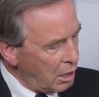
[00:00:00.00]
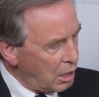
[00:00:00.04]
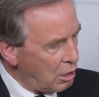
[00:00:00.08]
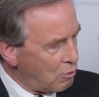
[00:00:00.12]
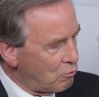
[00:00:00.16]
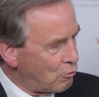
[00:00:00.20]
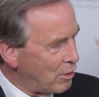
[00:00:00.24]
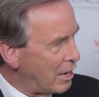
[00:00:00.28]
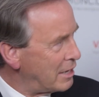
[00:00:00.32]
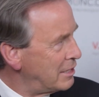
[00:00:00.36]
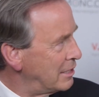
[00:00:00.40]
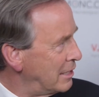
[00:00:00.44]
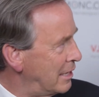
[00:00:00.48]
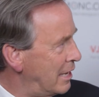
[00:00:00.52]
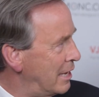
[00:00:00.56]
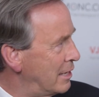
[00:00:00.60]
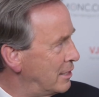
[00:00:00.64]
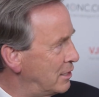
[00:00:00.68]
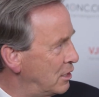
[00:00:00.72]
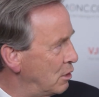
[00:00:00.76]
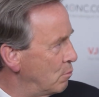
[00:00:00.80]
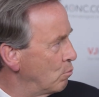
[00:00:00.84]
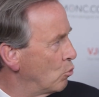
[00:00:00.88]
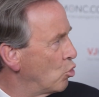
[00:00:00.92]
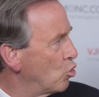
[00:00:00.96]

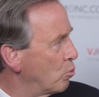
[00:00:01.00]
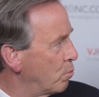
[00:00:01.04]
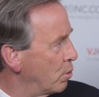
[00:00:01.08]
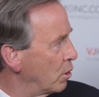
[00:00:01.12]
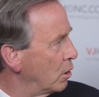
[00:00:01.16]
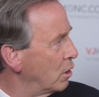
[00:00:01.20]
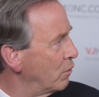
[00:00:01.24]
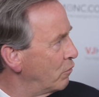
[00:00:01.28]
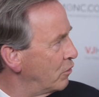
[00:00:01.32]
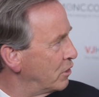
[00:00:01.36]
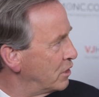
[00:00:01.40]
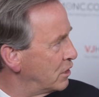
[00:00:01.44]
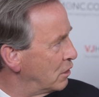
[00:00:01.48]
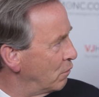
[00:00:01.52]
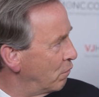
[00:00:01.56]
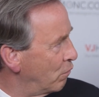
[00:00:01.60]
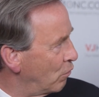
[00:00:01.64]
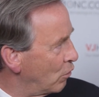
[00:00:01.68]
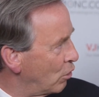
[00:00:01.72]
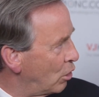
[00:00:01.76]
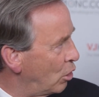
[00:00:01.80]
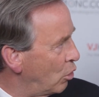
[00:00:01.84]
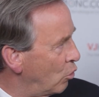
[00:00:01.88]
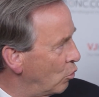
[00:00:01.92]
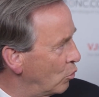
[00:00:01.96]
eradicating more
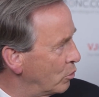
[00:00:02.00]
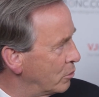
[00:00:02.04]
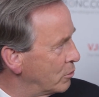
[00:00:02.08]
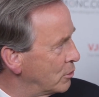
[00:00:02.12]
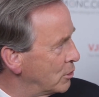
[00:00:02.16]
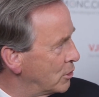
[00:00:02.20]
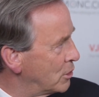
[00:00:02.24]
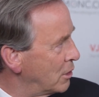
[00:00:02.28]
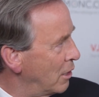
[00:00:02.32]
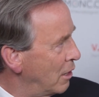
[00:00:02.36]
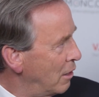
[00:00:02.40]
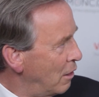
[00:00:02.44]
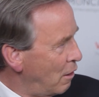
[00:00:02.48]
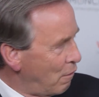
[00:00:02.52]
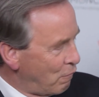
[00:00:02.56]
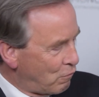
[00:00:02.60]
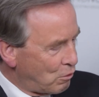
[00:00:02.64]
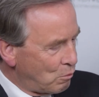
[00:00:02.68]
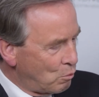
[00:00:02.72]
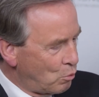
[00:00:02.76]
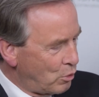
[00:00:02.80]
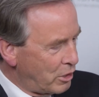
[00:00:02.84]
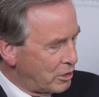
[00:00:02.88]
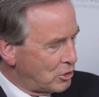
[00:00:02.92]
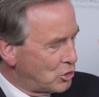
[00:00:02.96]
proliferative clones
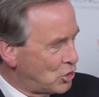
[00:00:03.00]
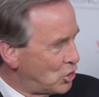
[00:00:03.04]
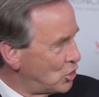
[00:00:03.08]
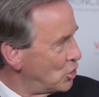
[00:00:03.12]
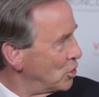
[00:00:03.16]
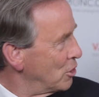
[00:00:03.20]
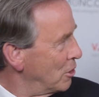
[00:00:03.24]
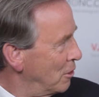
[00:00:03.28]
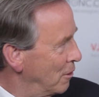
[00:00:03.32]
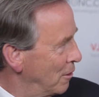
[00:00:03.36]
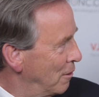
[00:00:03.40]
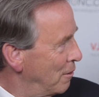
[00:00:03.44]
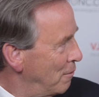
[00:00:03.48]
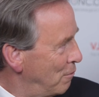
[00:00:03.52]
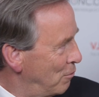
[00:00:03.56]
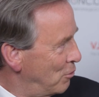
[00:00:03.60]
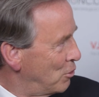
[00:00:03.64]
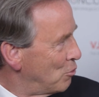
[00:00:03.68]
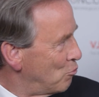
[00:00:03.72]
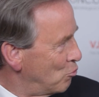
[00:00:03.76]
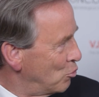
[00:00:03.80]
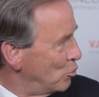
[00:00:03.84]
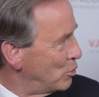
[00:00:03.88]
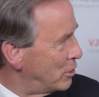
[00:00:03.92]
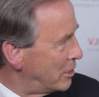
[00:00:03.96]
from which
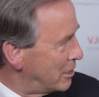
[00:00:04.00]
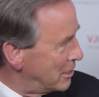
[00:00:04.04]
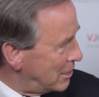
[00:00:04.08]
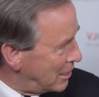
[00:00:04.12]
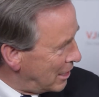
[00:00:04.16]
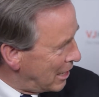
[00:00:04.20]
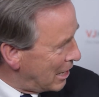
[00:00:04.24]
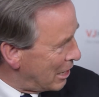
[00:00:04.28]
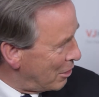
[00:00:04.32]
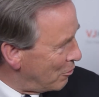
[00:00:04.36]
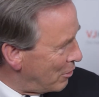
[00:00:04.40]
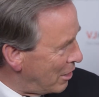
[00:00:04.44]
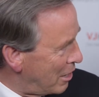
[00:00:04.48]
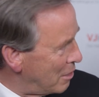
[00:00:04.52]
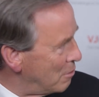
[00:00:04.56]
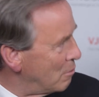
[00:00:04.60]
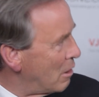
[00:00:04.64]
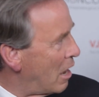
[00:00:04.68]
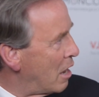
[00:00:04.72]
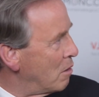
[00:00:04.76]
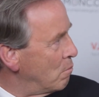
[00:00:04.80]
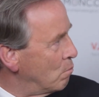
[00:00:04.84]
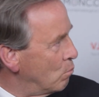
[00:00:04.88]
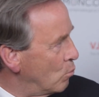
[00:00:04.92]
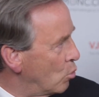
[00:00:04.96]
the root is there,
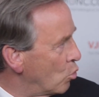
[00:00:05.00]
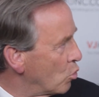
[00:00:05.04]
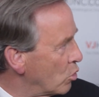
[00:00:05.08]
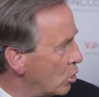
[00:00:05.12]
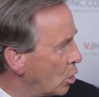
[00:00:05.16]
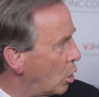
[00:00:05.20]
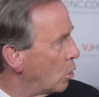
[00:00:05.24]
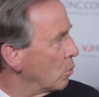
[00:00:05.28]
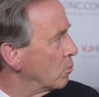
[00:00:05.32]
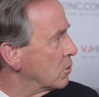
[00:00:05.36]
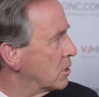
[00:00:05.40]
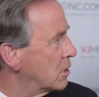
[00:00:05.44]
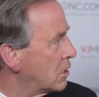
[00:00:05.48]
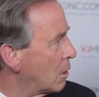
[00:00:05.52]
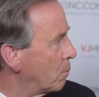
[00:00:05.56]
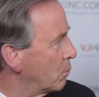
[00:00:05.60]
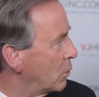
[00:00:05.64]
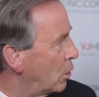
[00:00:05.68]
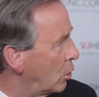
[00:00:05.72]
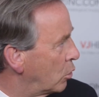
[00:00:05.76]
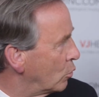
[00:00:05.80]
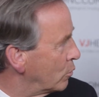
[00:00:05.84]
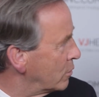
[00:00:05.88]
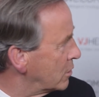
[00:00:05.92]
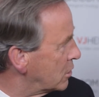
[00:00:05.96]
and more
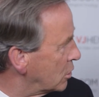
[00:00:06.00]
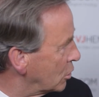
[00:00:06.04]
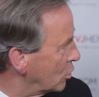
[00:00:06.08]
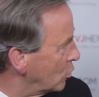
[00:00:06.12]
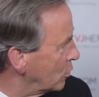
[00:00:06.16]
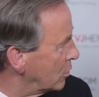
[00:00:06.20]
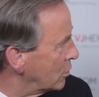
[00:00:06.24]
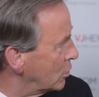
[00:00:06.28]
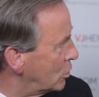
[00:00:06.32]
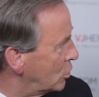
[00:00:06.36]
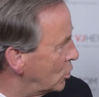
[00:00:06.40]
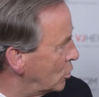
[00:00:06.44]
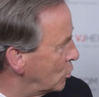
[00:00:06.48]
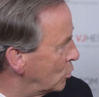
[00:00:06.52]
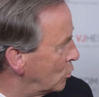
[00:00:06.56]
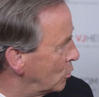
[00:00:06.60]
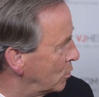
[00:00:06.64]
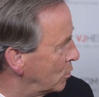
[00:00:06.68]
subclones are going to